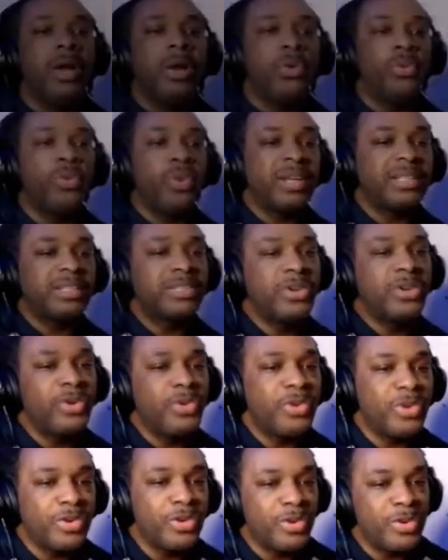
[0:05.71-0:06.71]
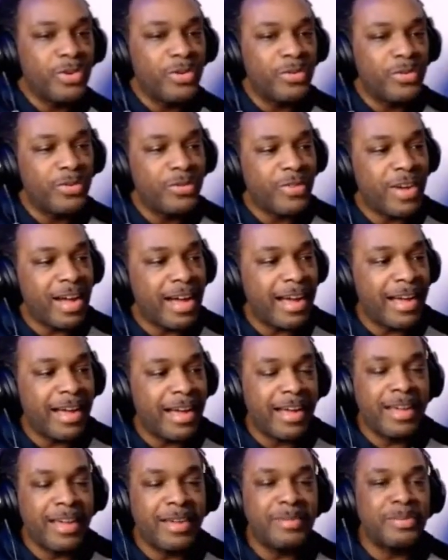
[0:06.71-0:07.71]
What's going on,
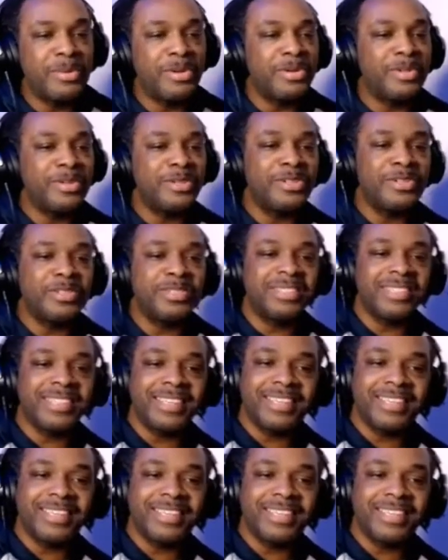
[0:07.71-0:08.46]
Vibers?